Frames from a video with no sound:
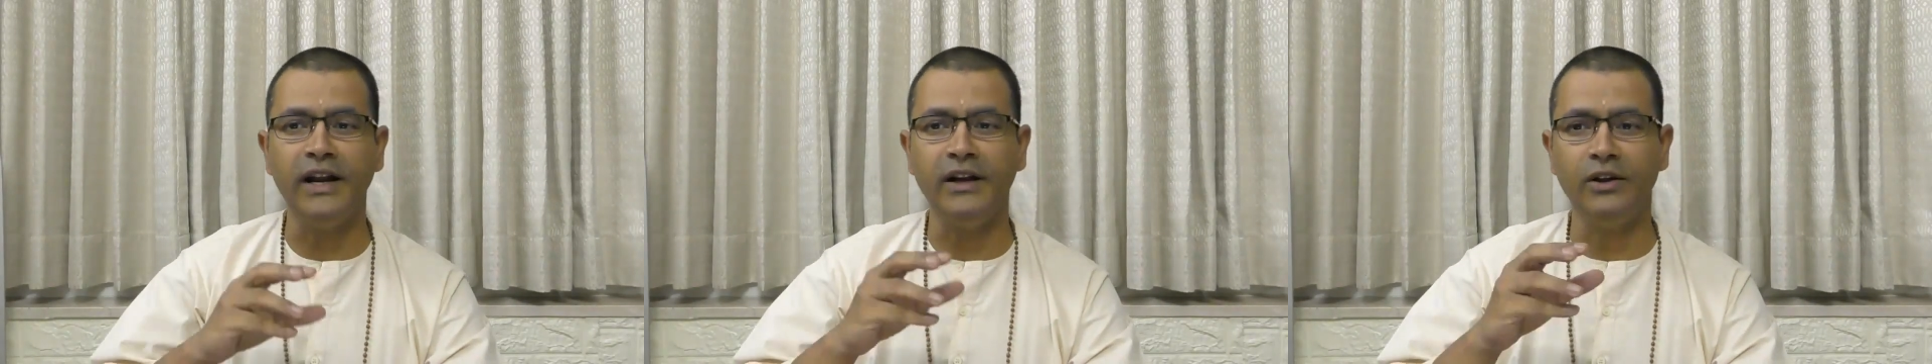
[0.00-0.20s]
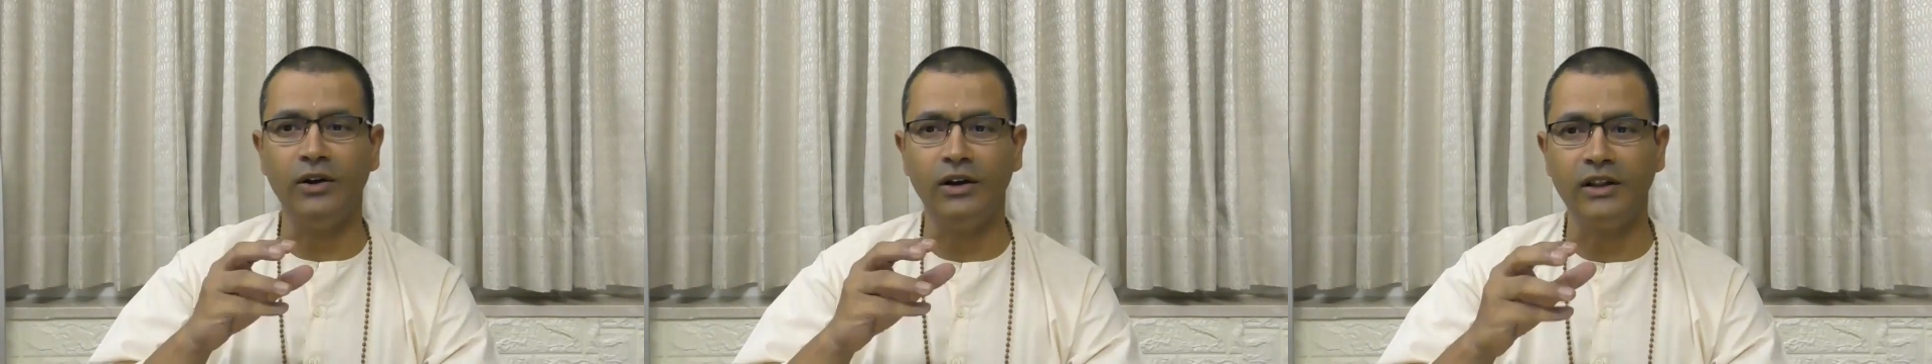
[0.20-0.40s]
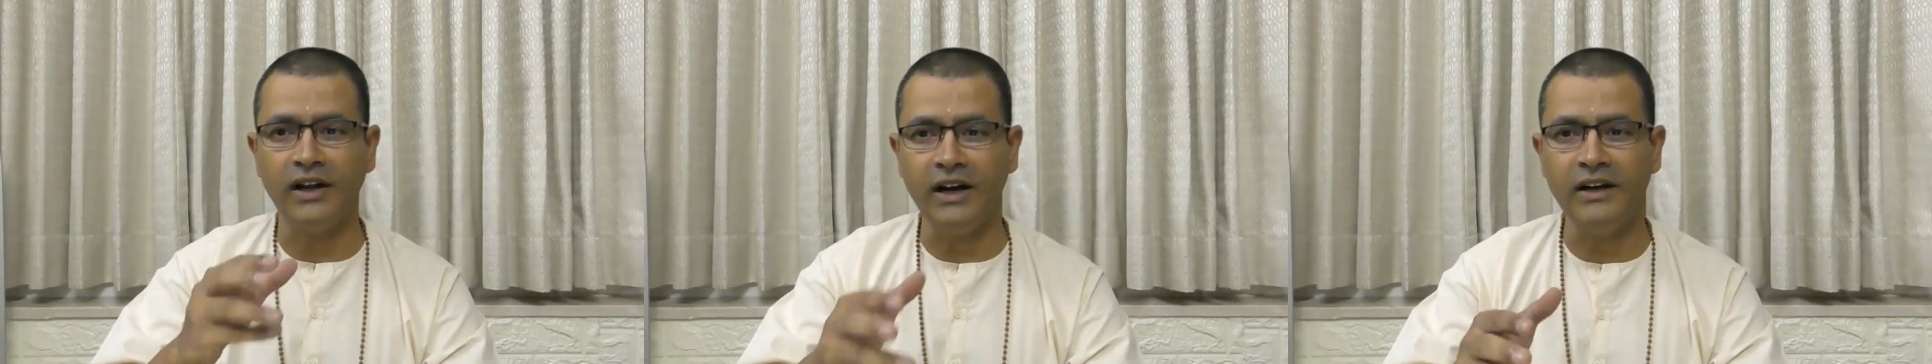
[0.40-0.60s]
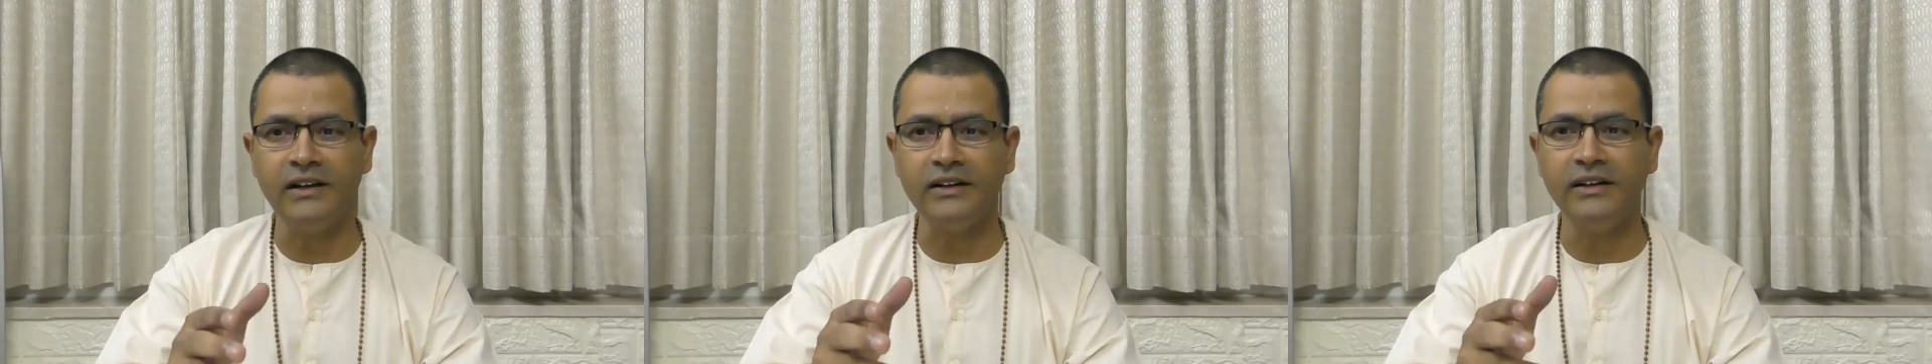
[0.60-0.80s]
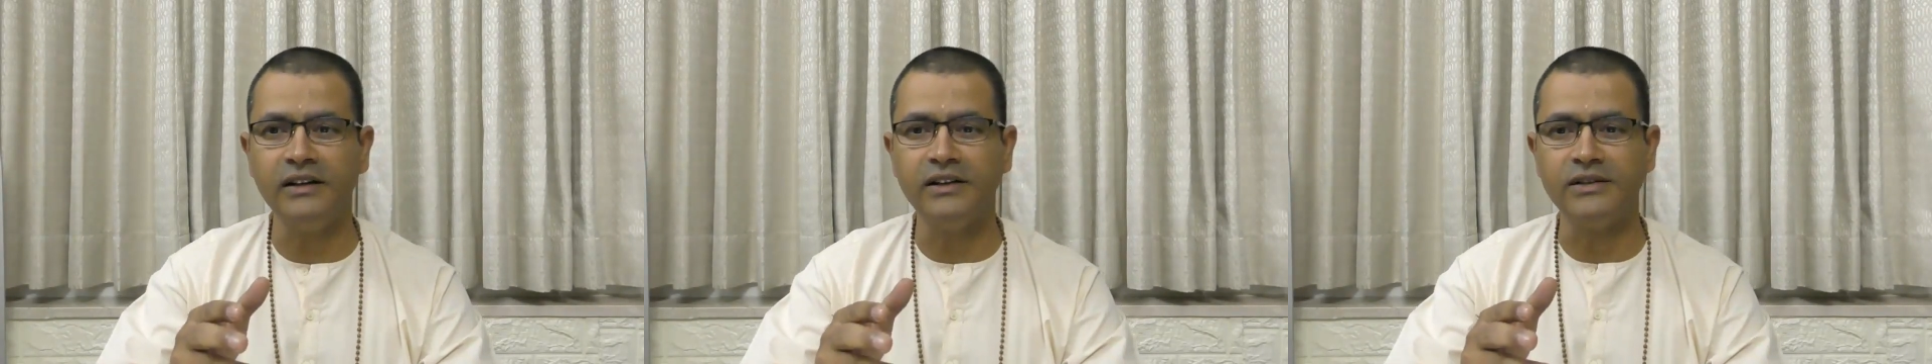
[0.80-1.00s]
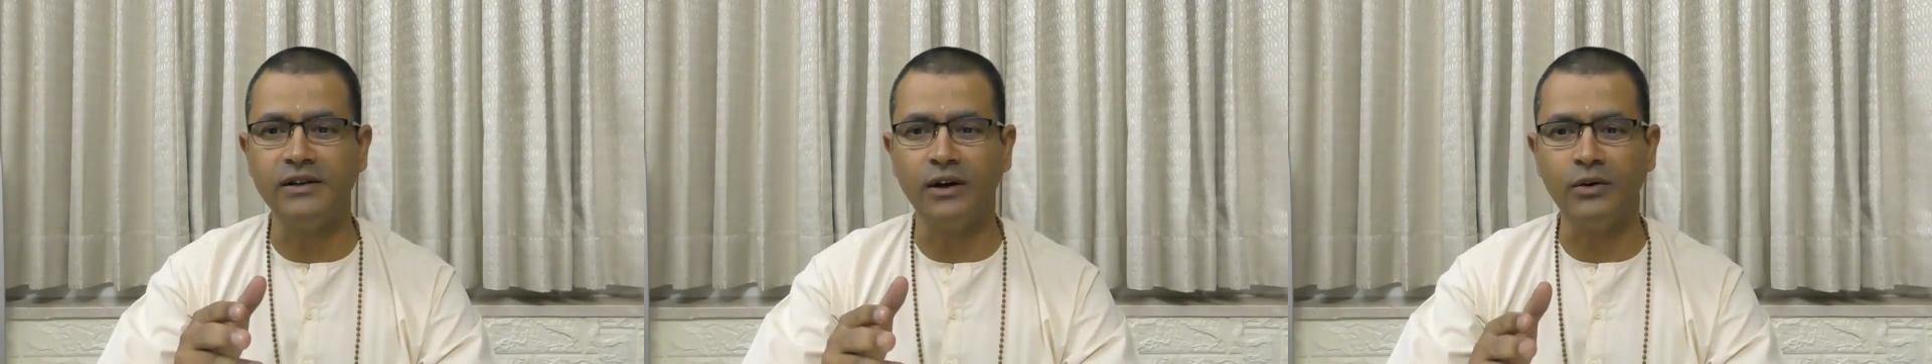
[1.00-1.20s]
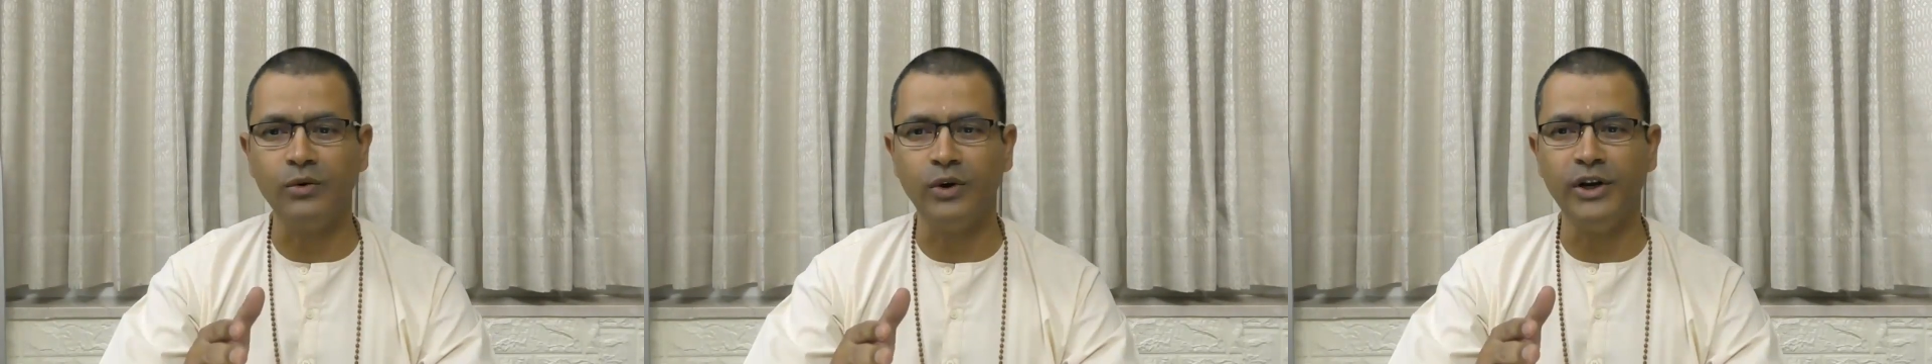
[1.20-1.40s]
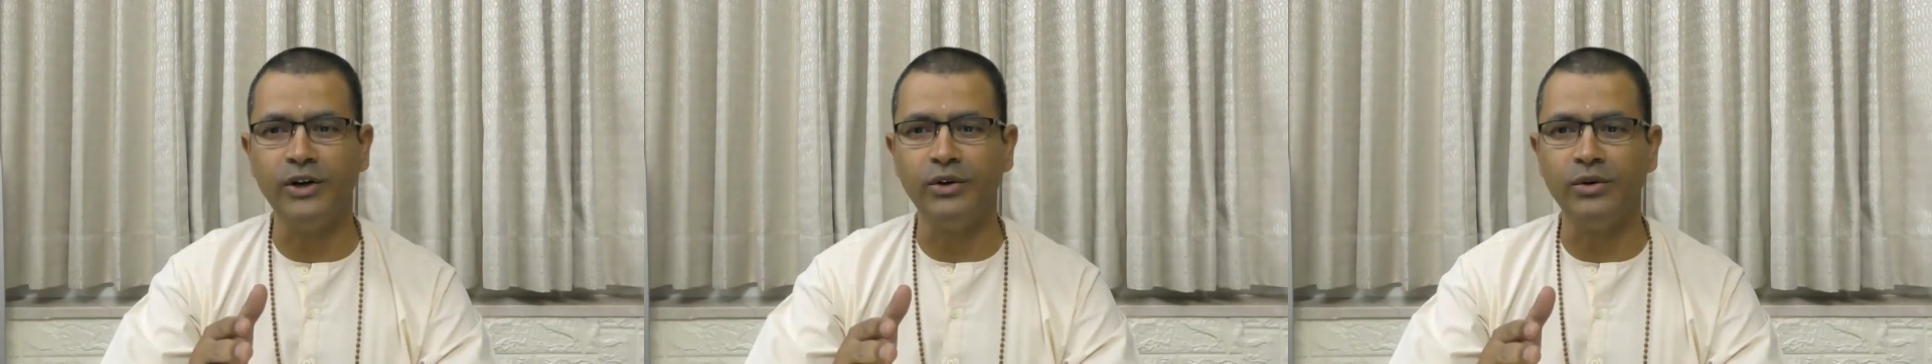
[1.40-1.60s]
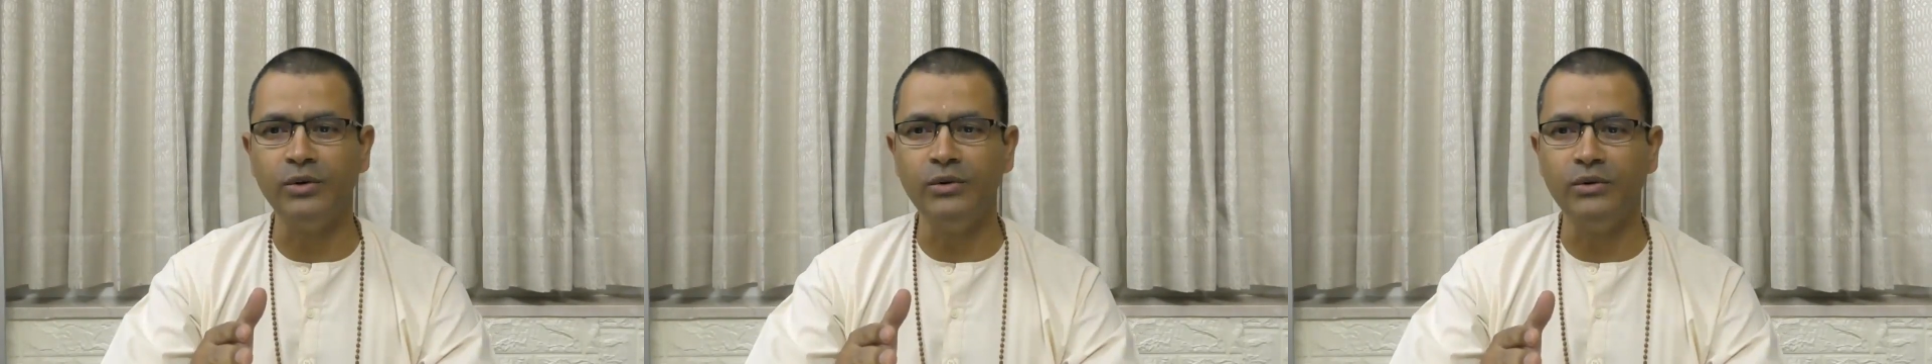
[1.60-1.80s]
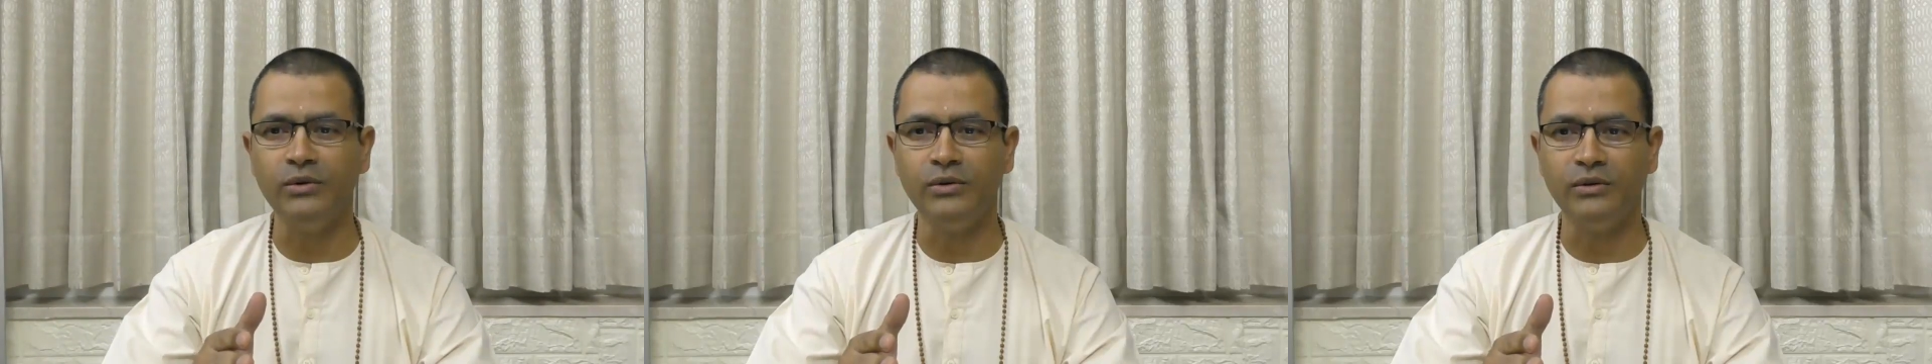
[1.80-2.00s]
on that is not going
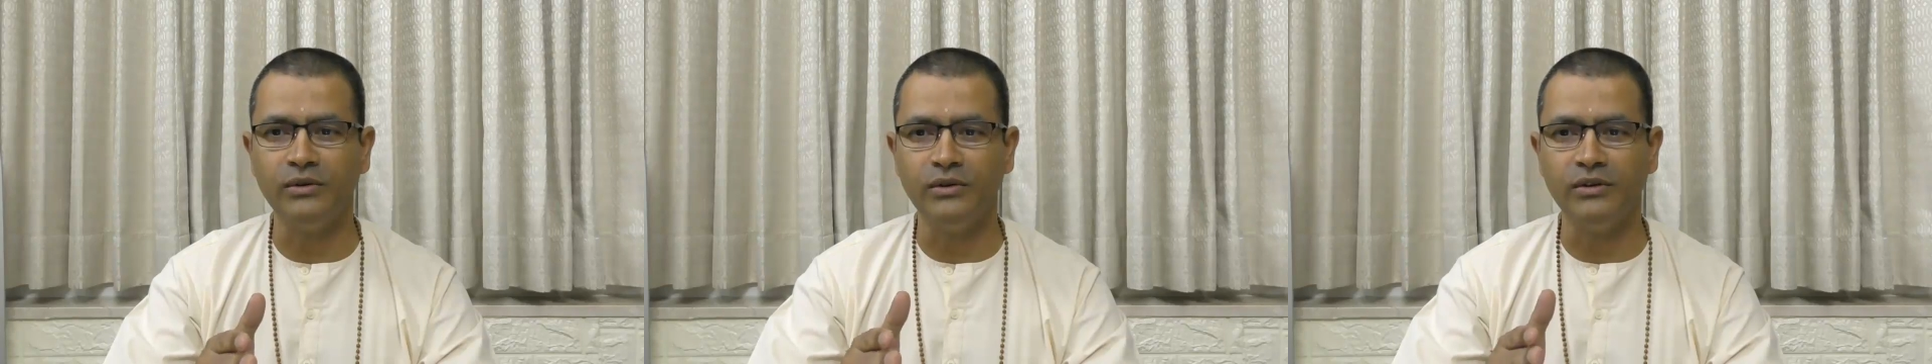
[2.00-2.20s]
to